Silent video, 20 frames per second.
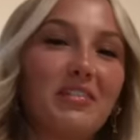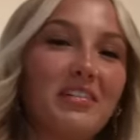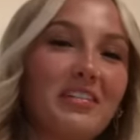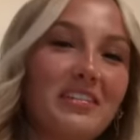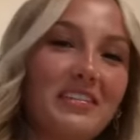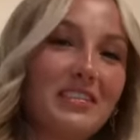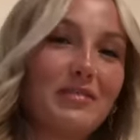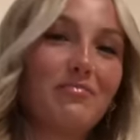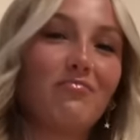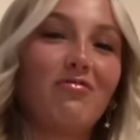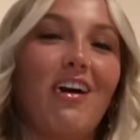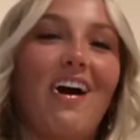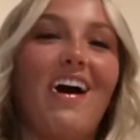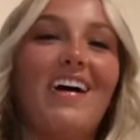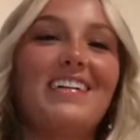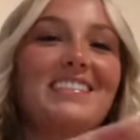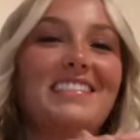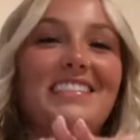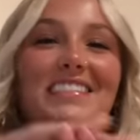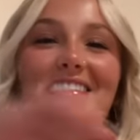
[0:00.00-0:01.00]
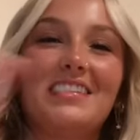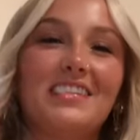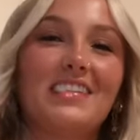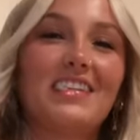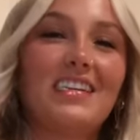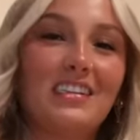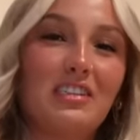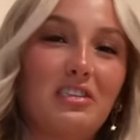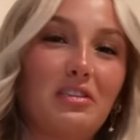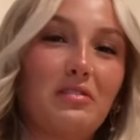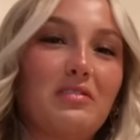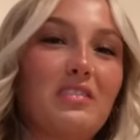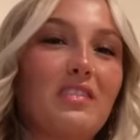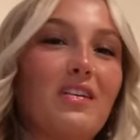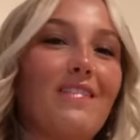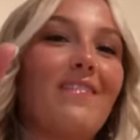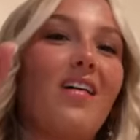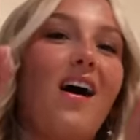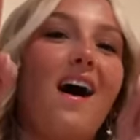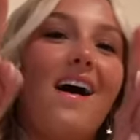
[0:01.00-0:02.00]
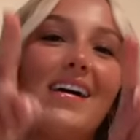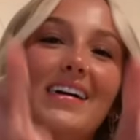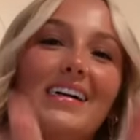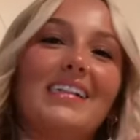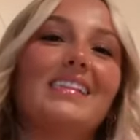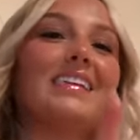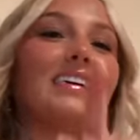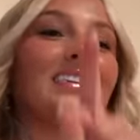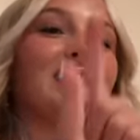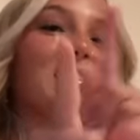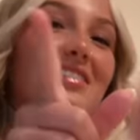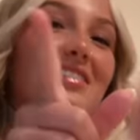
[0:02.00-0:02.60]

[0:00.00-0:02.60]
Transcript: little surprised. This is the intro to the vlog. Let's